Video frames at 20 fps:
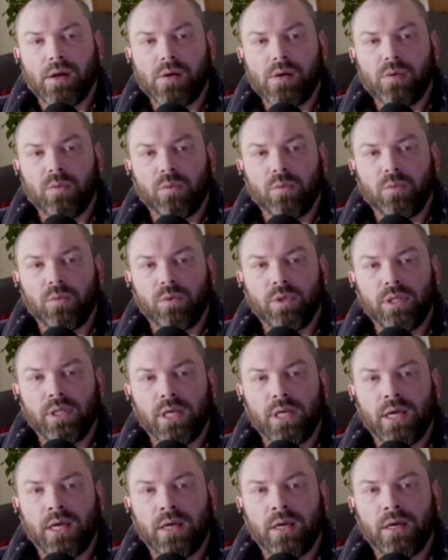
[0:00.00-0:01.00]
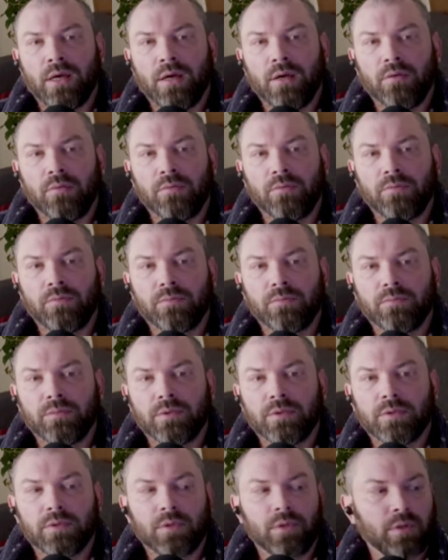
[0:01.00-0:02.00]
We have
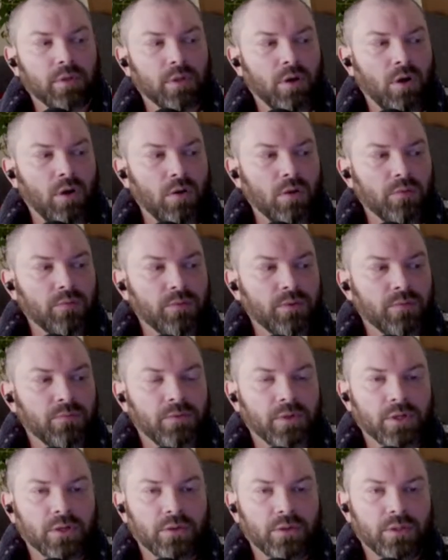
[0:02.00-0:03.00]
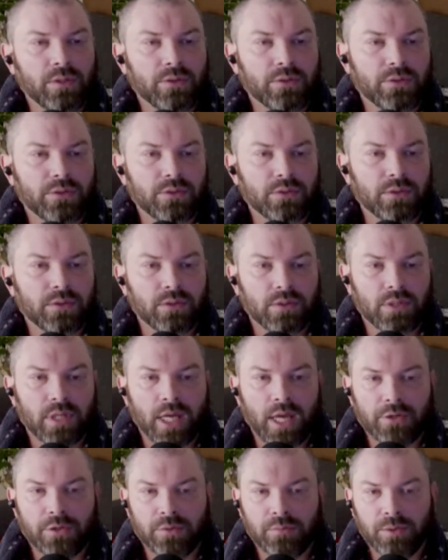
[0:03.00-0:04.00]
all of the various
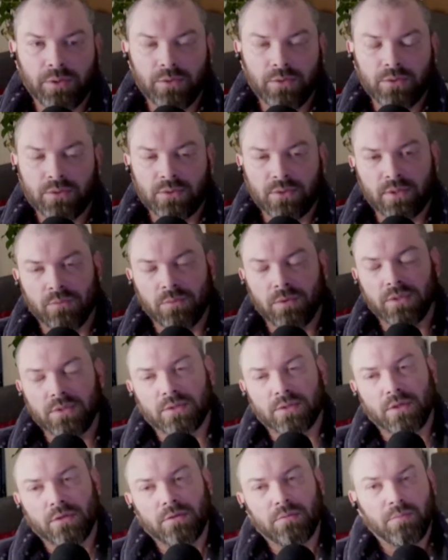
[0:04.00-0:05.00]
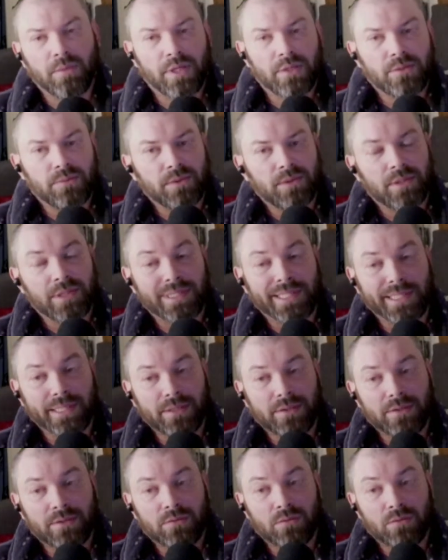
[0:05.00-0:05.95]
attributes so that we can start to mess with the dice,